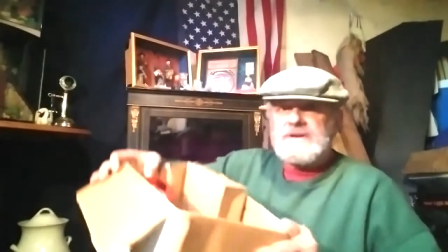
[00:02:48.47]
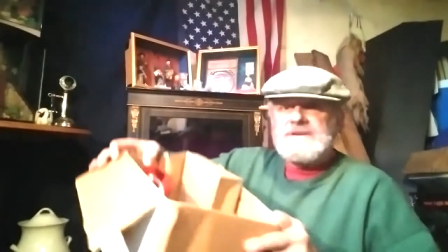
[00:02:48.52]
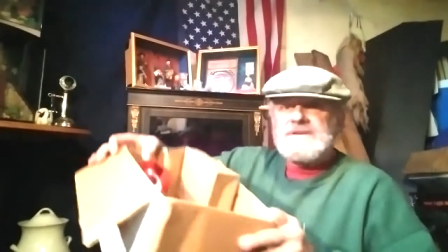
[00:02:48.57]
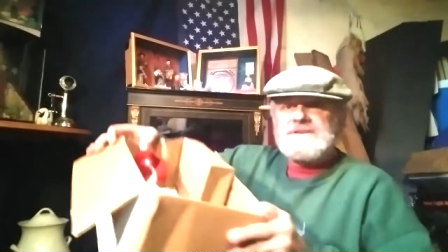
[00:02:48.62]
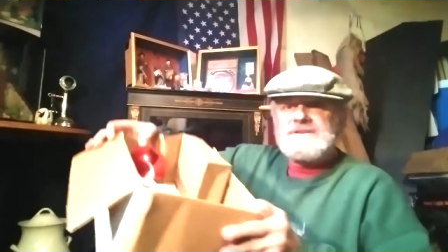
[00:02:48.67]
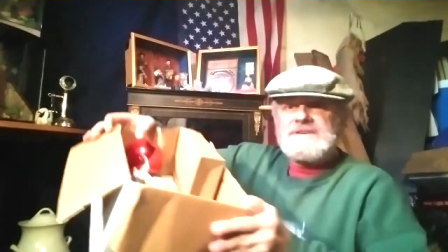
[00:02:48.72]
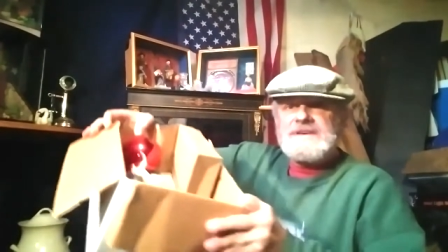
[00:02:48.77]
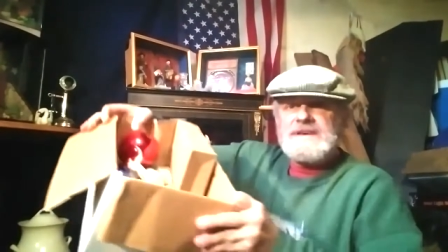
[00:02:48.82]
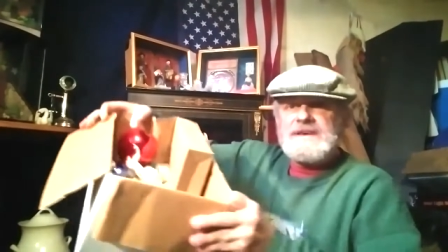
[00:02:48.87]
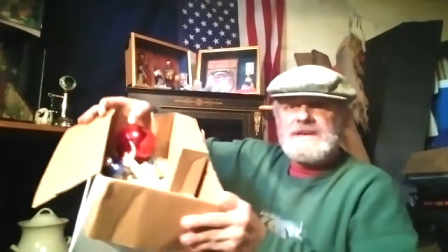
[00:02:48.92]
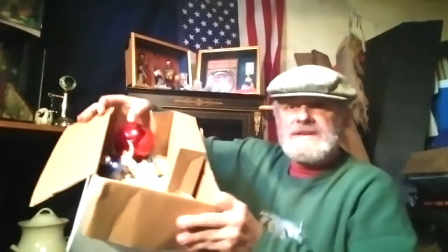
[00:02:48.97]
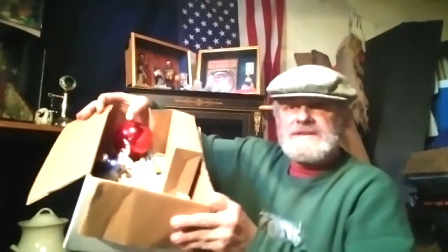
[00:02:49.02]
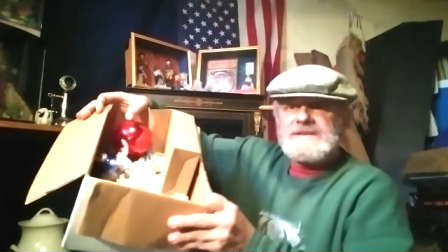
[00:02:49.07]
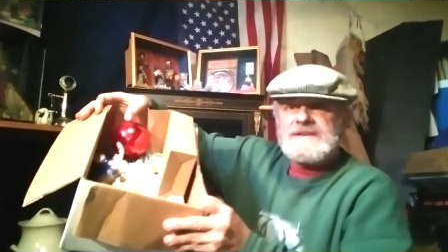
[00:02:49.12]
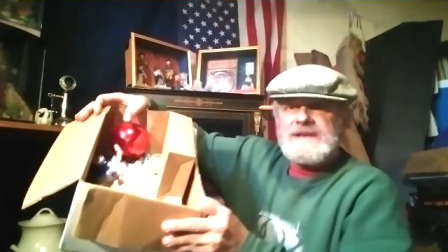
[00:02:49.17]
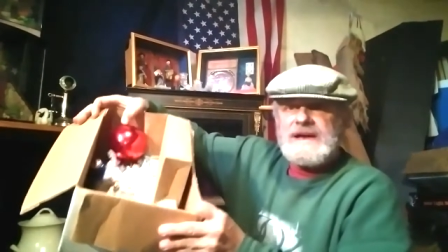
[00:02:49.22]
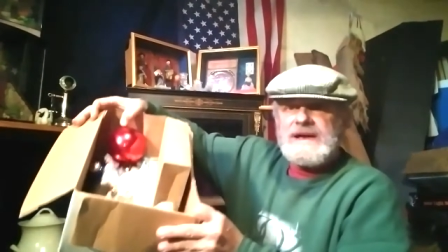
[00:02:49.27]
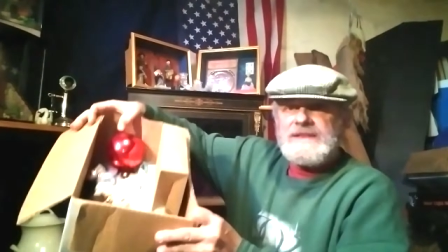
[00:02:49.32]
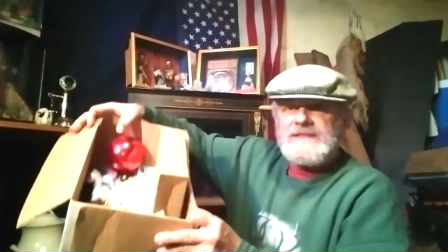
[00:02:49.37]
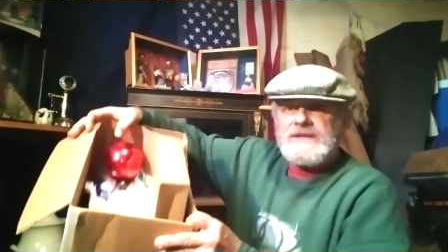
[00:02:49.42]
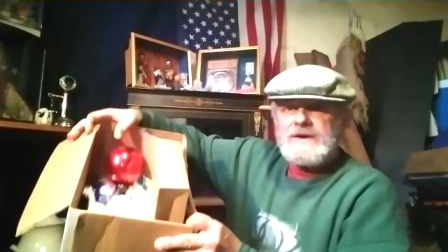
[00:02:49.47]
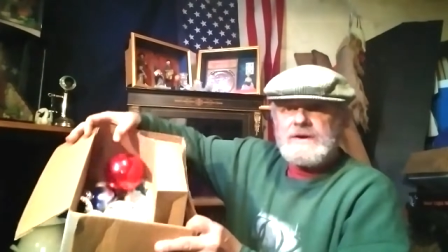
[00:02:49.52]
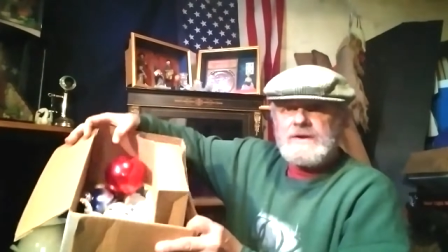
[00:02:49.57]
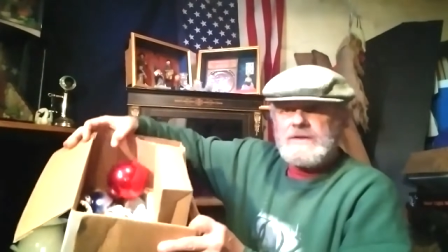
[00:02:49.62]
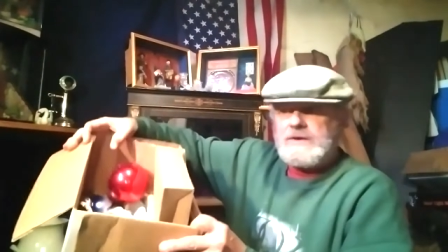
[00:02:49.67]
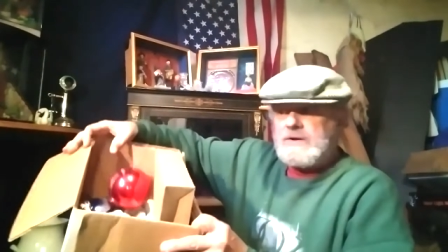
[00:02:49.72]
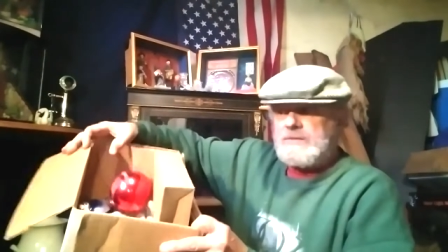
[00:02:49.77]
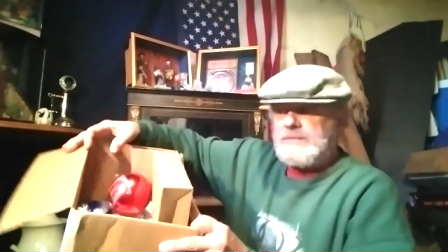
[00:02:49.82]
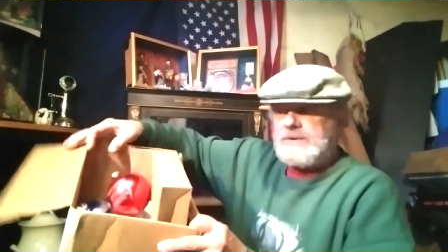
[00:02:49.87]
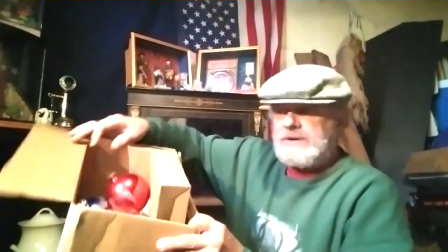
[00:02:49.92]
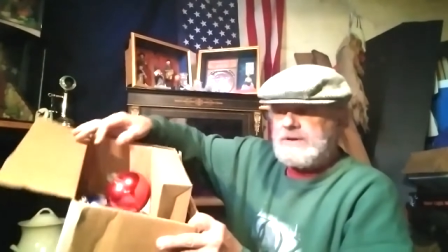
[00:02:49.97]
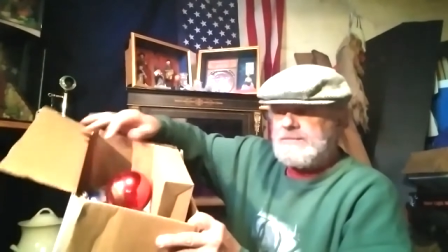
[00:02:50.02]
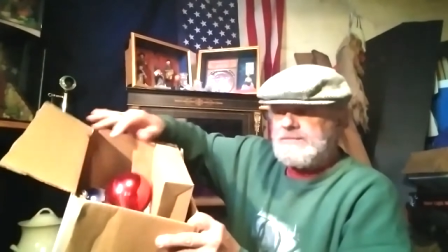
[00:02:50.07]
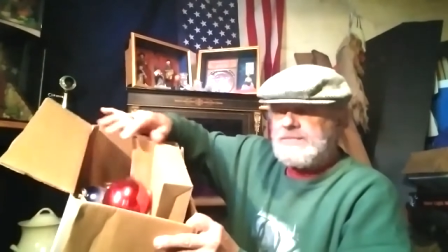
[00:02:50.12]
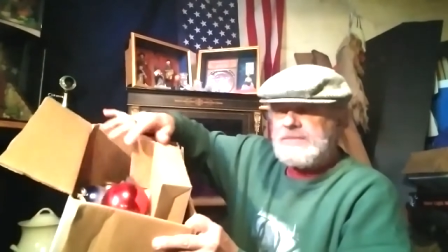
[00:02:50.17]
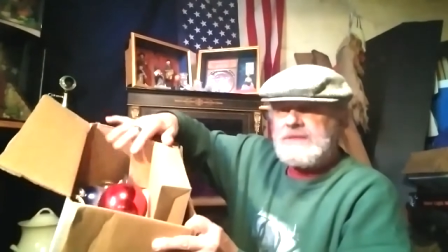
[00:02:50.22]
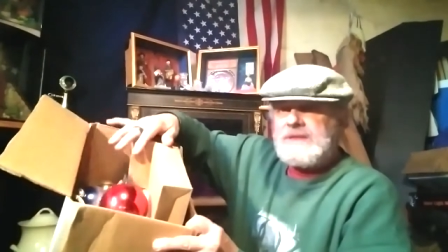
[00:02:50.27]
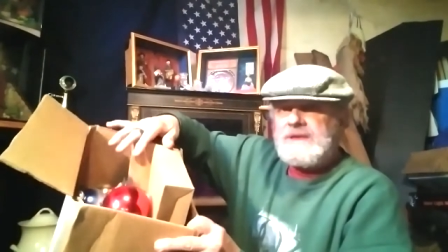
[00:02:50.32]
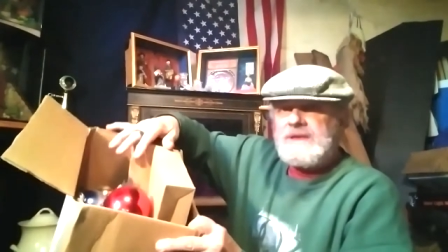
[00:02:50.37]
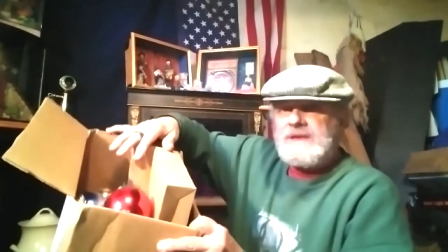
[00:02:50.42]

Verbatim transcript: can see inside here a little bit.